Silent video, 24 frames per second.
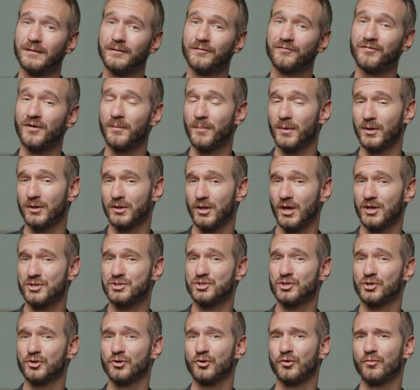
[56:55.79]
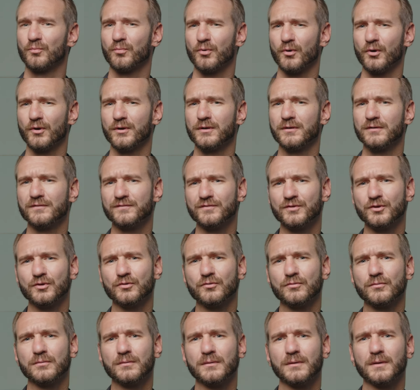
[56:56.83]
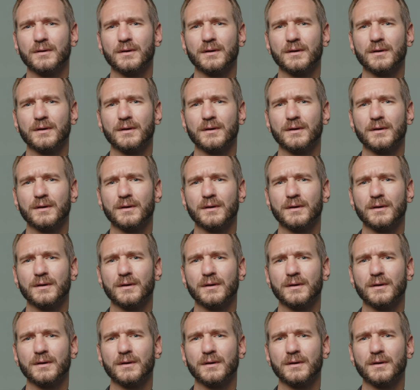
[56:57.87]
from a logical point of view